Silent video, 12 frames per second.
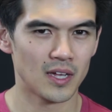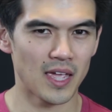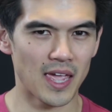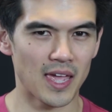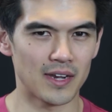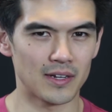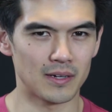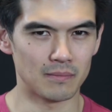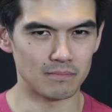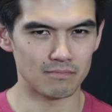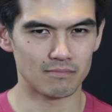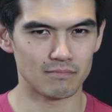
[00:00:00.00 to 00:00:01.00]
And
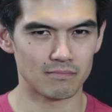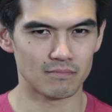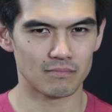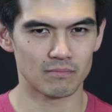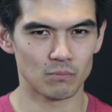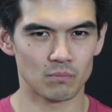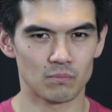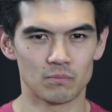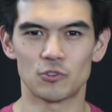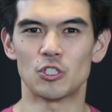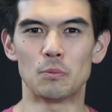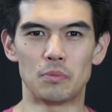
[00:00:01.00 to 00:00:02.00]

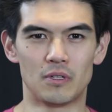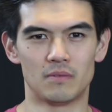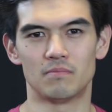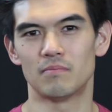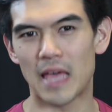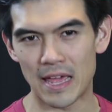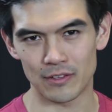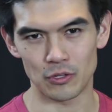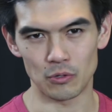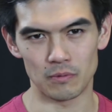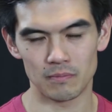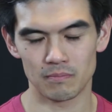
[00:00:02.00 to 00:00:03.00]
simple,
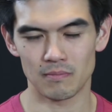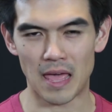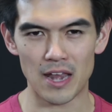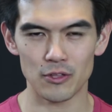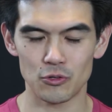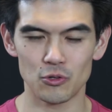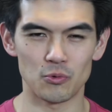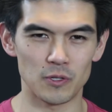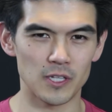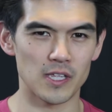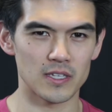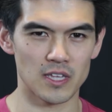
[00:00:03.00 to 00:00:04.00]
attitude. Attitude
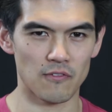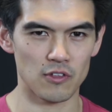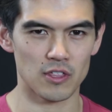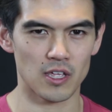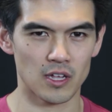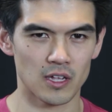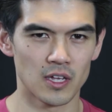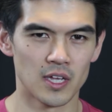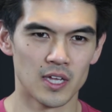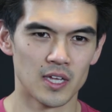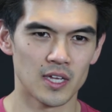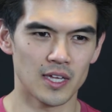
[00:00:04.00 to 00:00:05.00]
really is everything.
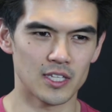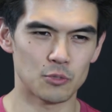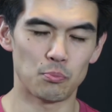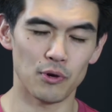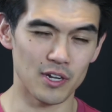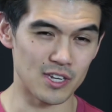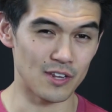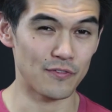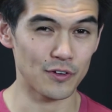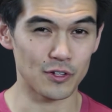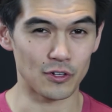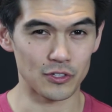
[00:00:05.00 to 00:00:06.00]
It's pretty
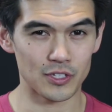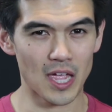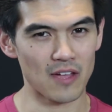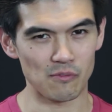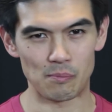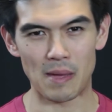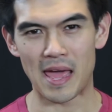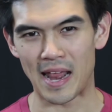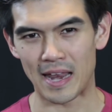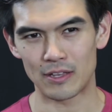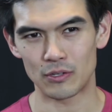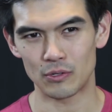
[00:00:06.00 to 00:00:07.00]
difficult to have a bad
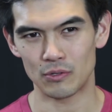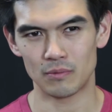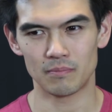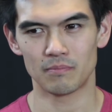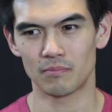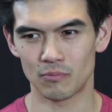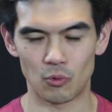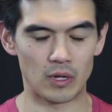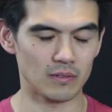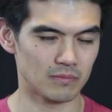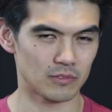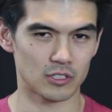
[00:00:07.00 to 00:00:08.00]
attitude.
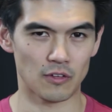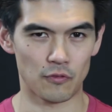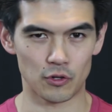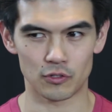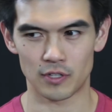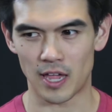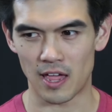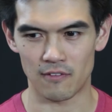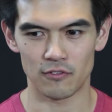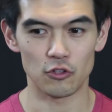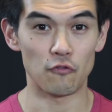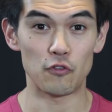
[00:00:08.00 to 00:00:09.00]
Well, it's difficult
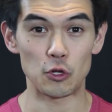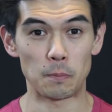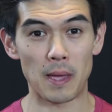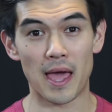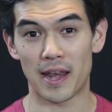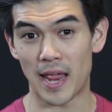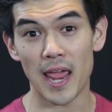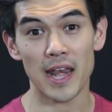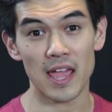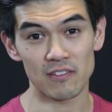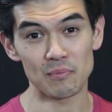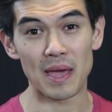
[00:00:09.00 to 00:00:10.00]
to feel bad and
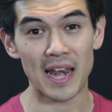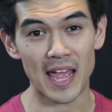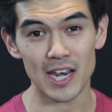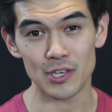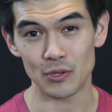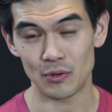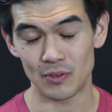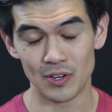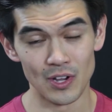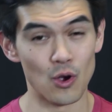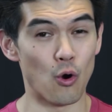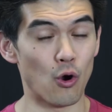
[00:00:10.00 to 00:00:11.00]
have a bad attitude.
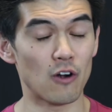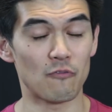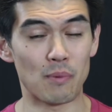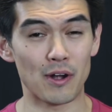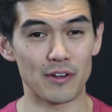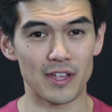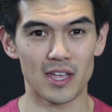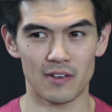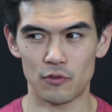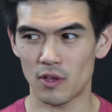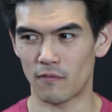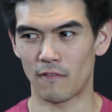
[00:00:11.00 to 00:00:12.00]
Or if better yet,
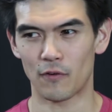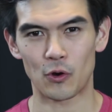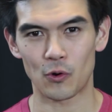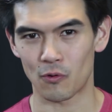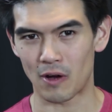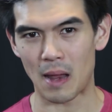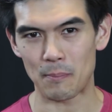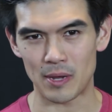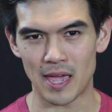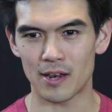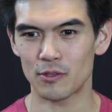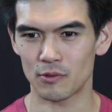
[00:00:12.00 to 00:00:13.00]
if you have a crappy
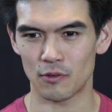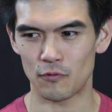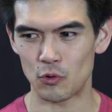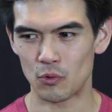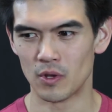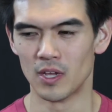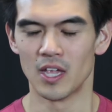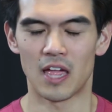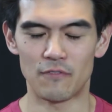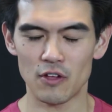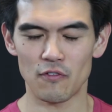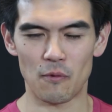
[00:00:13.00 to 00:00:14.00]
attitude, if
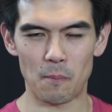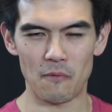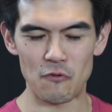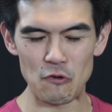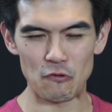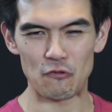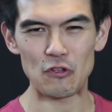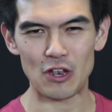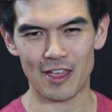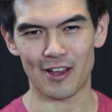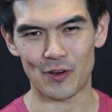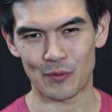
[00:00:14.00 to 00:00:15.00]
you feel
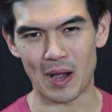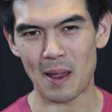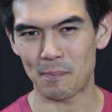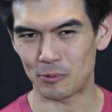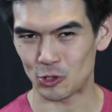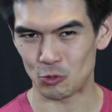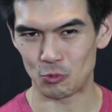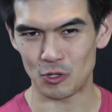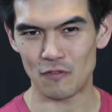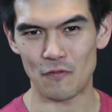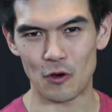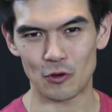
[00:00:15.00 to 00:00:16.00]
like crap, but you
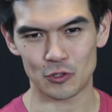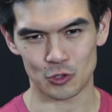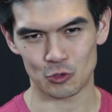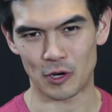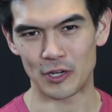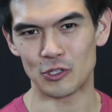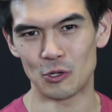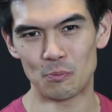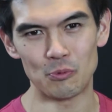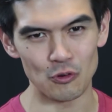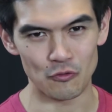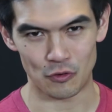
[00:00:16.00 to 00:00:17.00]
really focus on trying to
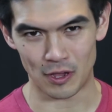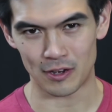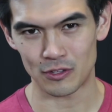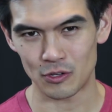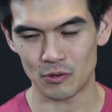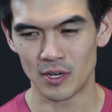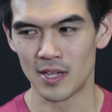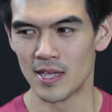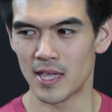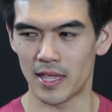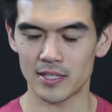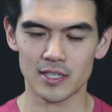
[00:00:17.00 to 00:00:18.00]
improve your attitude,
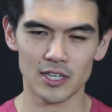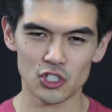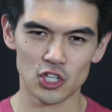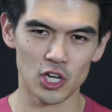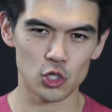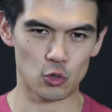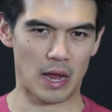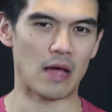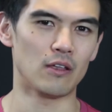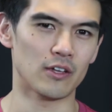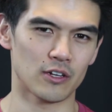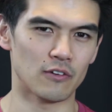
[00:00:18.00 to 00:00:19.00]
it's gonna change your
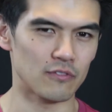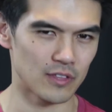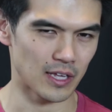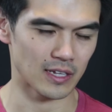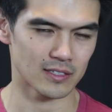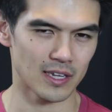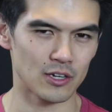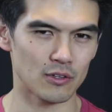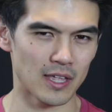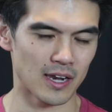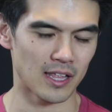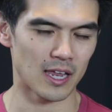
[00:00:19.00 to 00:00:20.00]
outlook on things. I know
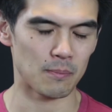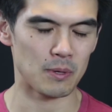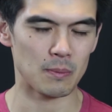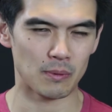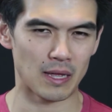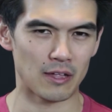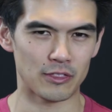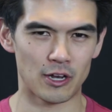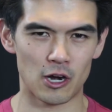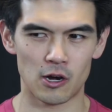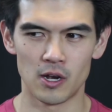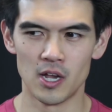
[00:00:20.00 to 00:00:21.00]
that a lot of people out
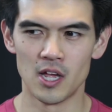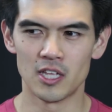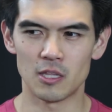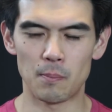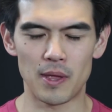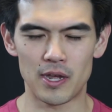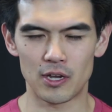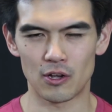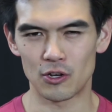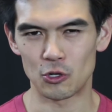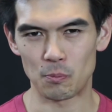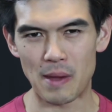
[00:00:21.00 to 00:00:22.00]
there, depending
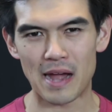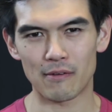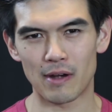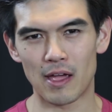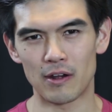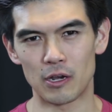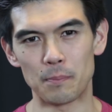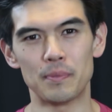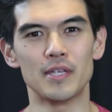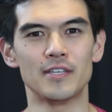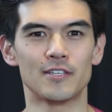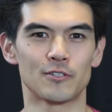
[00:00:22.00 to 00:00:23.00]
on your background and
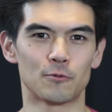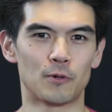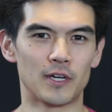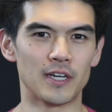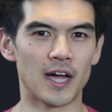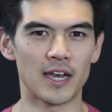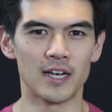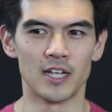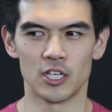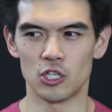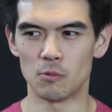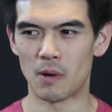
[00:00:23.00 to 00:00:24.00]
opinions or whatnot,
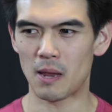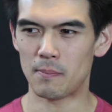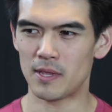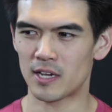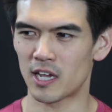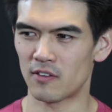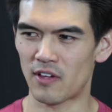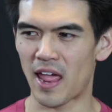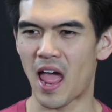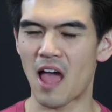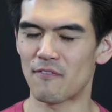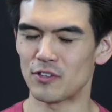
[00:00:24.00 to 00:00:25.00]
you might be kind of a
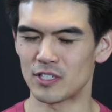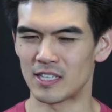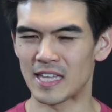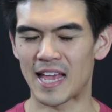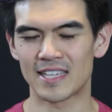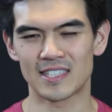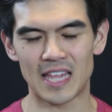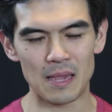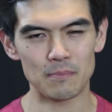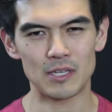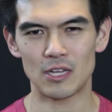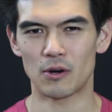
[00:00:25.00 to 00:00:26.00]
half as glass
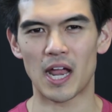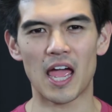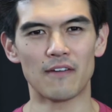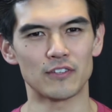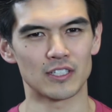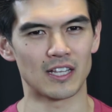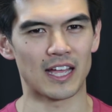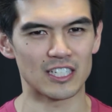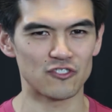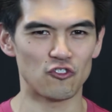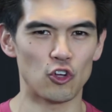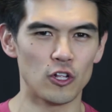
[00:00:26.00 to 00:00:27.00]
empty or half as
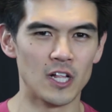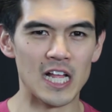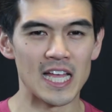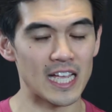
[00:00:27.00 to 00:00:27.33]
glass full.